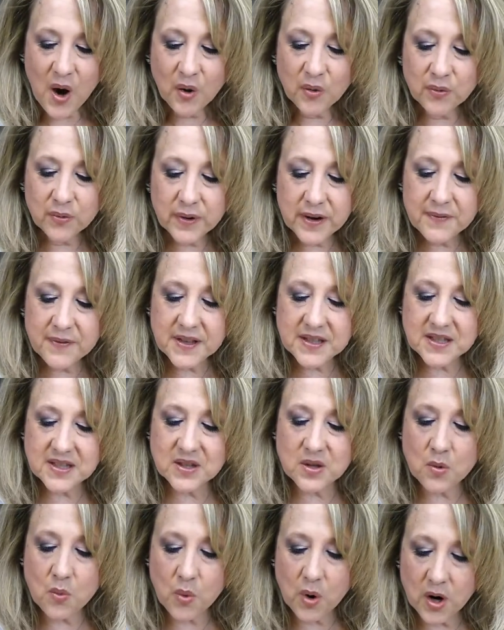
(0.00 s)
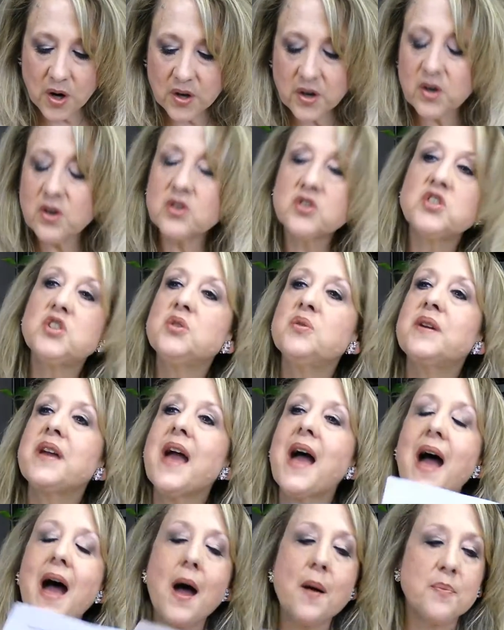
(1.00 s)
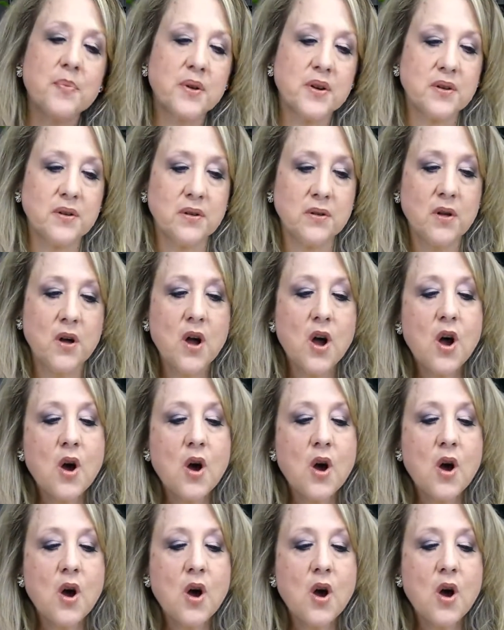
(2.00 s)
rivets the worker to capital